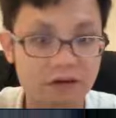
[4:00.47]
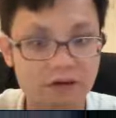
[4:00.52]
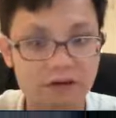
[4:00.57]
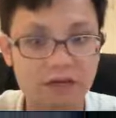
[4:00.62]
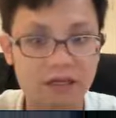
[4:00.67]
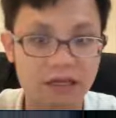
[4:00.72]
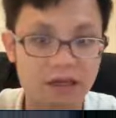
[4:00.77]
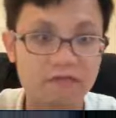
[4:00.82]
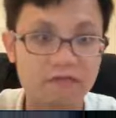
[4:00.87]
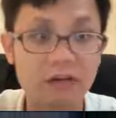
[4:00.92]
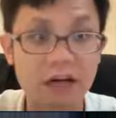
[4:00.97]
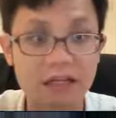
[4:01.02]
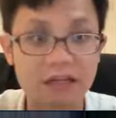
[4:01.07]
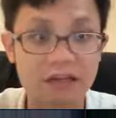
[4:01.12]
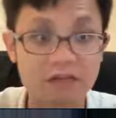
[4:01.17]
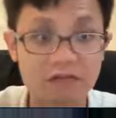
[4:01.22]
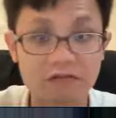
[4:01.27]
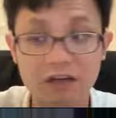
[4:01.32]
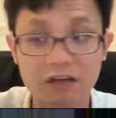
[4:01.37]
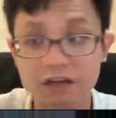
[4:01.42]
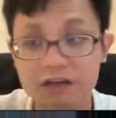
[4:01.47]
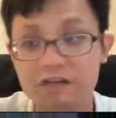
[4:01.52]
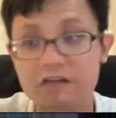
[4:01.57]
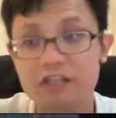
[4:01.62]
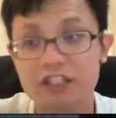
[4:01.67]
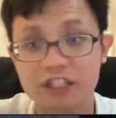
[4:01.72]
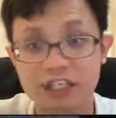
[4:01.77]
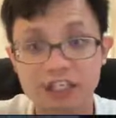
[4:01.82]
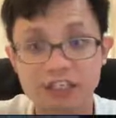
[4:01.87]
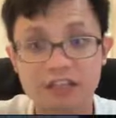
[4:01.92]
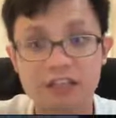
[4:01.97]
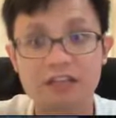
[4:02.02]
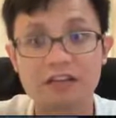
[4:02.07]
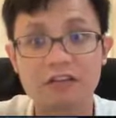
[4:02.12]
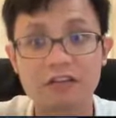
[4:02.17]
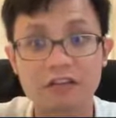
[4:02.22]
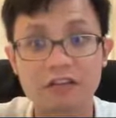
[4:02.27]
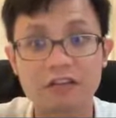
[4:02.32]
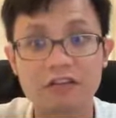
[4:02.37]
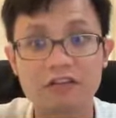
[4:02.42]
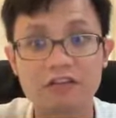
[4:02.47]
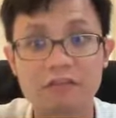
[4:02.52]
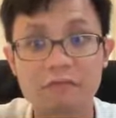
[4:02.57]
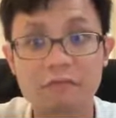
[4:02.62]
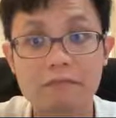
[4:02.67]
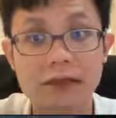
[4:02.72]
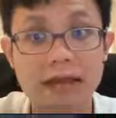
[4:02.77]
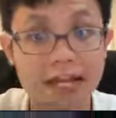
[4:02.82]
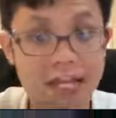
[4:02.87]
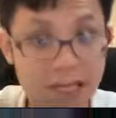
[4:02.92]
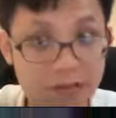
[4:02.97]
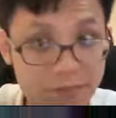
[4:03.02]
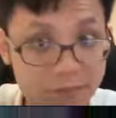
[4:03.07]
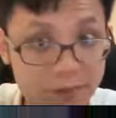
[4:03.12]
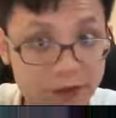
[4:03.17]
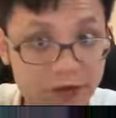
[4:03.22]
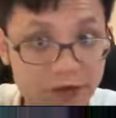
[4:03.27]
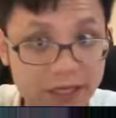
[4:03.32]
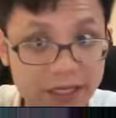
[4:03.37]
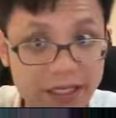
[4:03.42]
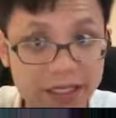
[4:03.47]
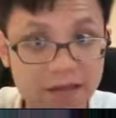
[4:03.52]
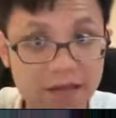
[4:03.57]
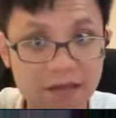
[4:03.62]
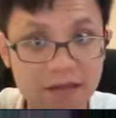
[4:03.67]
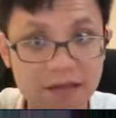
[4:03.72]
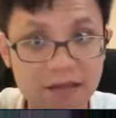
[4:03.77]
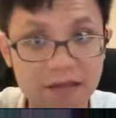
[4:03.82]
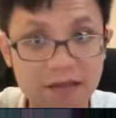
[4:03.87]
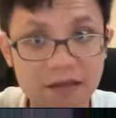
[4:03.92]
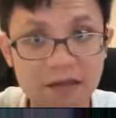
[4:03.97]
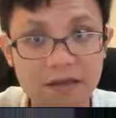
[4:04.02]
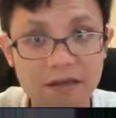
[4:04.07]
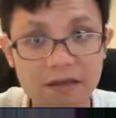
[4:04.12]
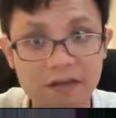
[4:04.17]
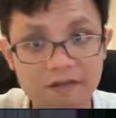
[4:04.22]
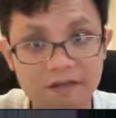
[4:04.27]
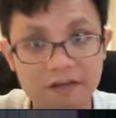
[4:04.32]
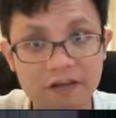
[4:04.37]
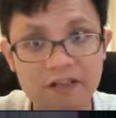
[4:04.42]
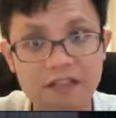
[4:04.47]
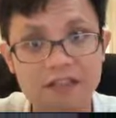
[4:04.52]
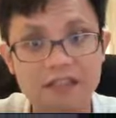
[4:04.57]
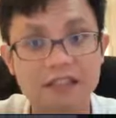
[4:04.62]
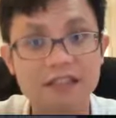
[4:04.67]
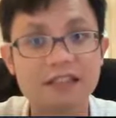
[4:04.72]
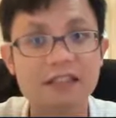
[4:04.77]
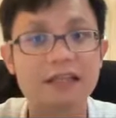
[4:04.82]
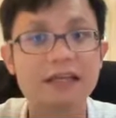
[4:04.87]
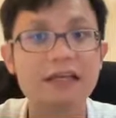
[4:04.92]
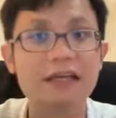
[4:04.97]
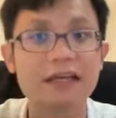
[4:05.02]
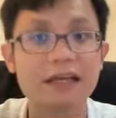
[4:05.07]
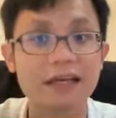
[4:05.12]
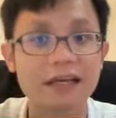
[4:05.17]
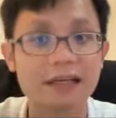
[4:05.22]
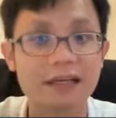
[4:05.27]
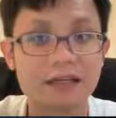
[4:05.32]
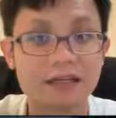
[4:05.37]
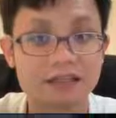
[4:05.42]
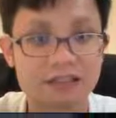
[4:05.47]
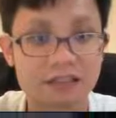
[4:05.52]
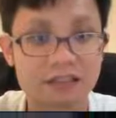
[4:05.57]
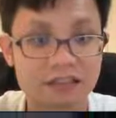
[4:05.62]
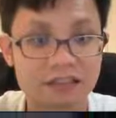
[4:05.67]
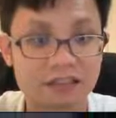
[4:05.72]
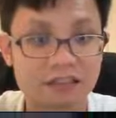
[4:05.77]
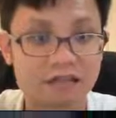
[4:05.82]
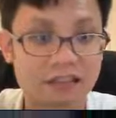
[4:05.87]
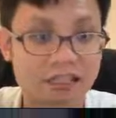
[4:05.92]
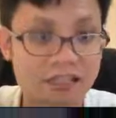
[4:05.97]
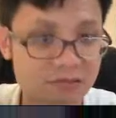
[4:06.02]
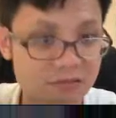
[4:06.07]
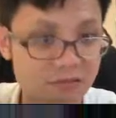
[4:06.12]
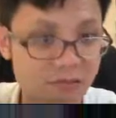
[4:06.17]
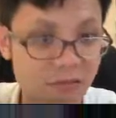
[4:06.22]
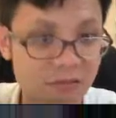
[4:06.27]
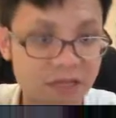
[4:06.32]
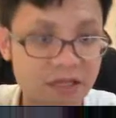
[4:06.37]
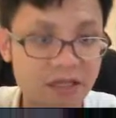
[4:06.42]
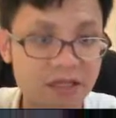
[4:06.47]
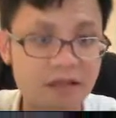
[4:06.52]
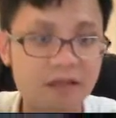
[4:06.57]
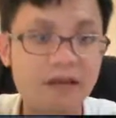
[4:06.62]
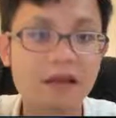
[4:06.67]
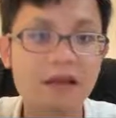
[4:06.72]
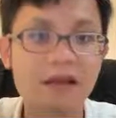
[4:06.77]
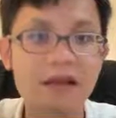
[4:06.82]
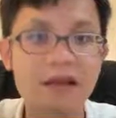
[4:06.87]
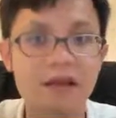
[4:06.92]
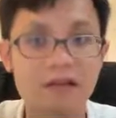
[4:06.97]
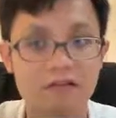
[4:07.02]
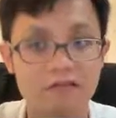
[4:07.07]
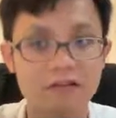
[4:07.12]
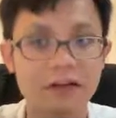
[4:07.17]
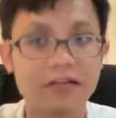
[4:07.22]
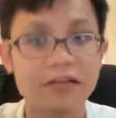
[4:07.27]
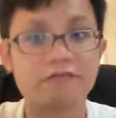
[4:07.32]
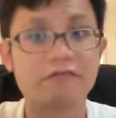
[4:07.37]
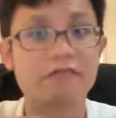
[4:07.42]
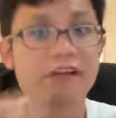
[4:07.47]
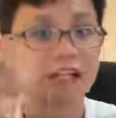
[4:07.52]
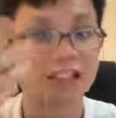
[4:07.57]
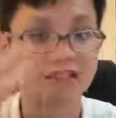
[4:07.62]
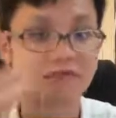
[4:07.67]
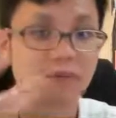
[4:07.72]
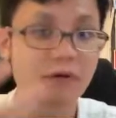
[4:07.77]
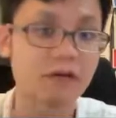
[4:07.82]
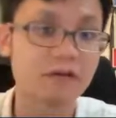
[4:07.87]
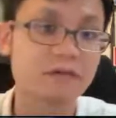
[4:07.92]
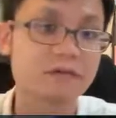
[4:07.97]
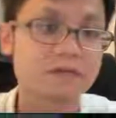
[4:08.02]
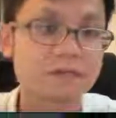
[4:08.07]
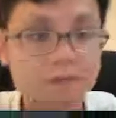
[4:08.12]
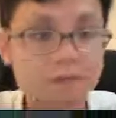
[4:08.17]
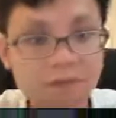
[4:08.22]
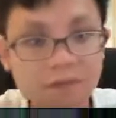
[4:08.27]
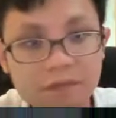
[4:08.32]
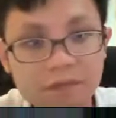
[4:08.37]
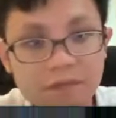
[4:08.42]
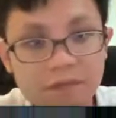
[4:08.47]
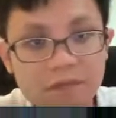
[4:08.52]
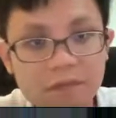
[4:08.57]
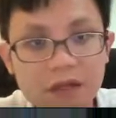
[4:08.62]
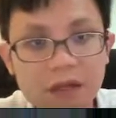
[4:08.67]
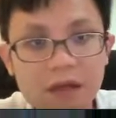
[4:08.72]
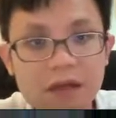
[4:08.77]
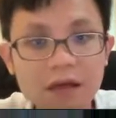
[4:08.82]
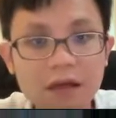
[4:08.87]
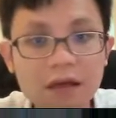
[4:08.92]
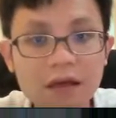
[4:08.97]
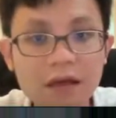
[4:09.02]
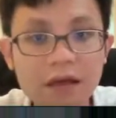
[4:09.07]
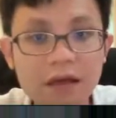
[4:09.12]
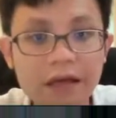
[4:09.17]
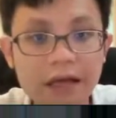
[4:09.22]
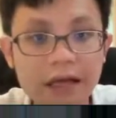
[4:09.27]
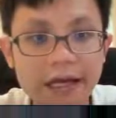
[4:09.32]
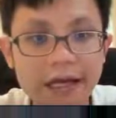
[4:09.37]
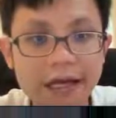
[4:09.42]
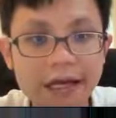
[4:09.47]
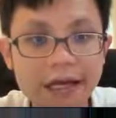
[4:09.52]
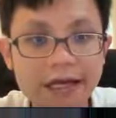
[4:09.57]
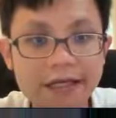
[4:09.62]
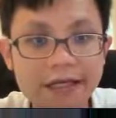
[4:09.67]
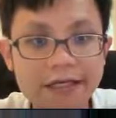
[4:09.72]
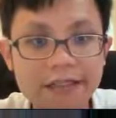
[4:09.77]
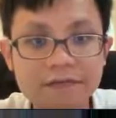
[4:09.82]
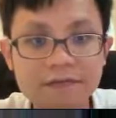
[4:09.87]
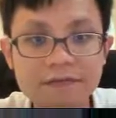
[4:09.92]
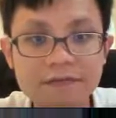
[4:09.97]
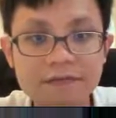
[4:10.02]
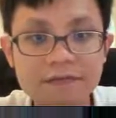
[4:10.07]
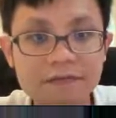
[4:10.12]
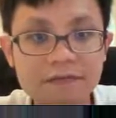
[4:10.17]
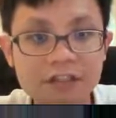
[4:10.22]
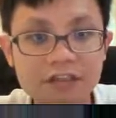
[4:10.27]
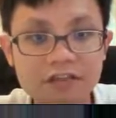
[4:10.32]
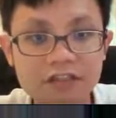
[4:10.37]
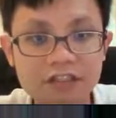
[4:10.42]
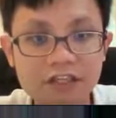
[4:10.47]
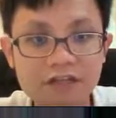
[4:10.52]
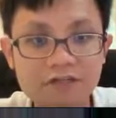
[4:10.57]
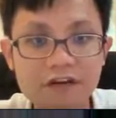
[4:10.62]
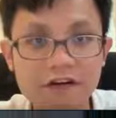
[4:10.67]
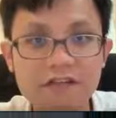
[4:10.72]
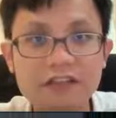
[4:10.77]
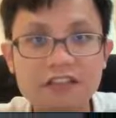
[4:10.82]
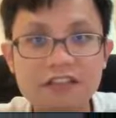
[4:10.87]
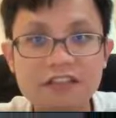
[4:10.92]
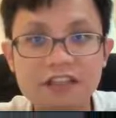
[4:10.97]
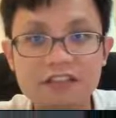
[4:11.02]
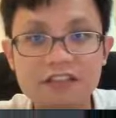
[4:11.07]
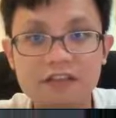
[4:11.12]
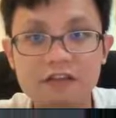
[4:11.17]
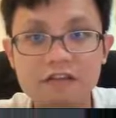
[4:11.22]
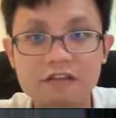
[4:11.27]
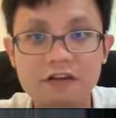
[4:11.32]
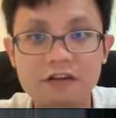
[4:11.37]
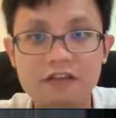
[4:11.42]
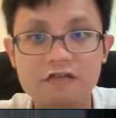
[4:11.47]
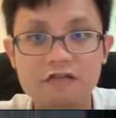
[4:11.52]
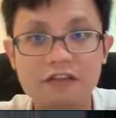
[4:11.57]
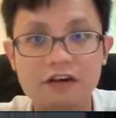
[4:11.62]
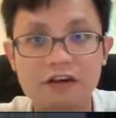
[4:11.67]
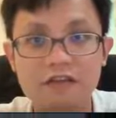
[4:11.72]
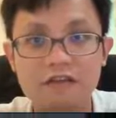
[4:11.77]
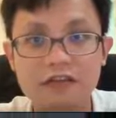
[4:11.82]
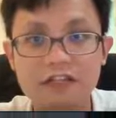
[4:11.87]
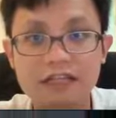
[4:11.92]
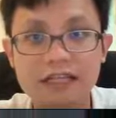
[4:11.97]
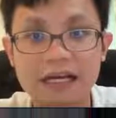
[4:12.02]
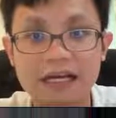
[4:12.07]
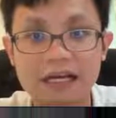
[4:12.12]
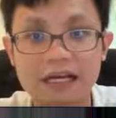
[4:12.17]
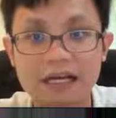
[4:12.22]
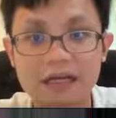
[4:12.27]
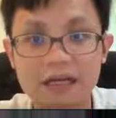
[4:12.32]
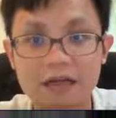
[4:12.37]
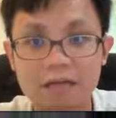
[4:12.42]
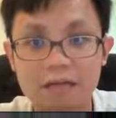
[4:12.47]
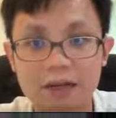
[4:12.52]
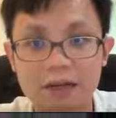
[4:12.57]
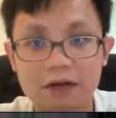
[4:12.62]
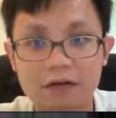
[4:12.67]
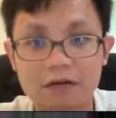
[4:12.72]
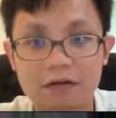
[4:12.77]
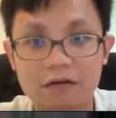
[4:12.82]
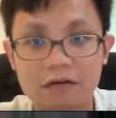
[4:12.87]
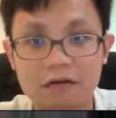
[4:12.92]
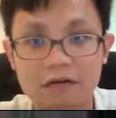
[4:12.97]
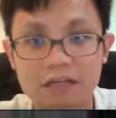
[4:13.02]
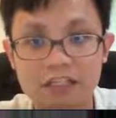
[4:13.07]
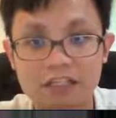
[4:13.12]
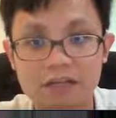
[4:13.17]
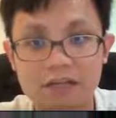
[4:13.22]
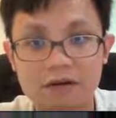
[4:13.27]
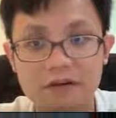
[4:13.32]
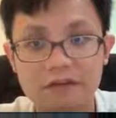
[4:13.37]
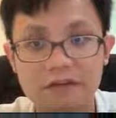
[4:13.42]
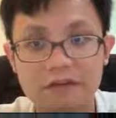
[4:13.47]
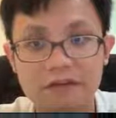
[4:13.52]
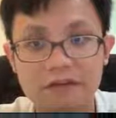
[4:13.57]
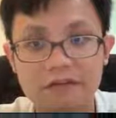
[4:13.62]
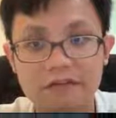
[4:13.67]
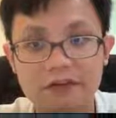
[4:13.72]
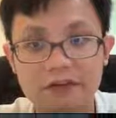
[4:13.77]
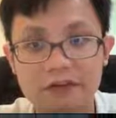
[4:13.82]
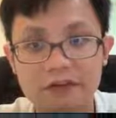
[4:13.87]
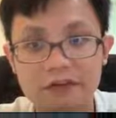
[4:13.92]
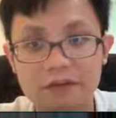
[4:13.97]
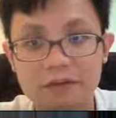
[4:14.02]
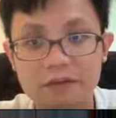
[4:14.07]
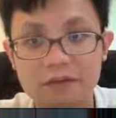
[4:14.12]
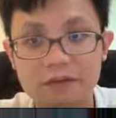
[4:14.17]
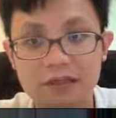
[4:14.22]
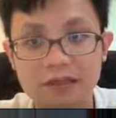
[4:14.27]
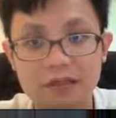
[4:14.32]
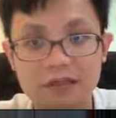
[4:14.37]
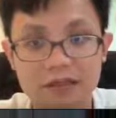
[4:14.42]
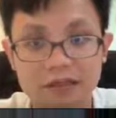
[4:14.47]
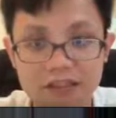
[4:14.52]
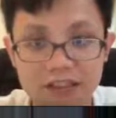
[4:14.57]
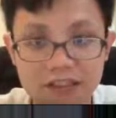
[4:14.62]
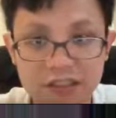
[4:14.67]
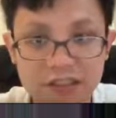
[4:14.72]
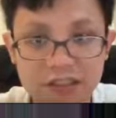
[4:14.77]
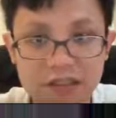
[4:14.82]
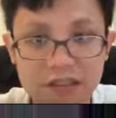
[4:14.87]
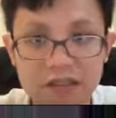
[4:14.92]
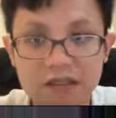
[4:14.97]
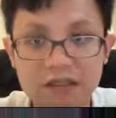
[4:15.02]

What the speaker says: Okay, what you want to change in order to manipulate, which is the inertia, is the responding, what it respond. And usually for research, of course, we always target about responding in variable inertia.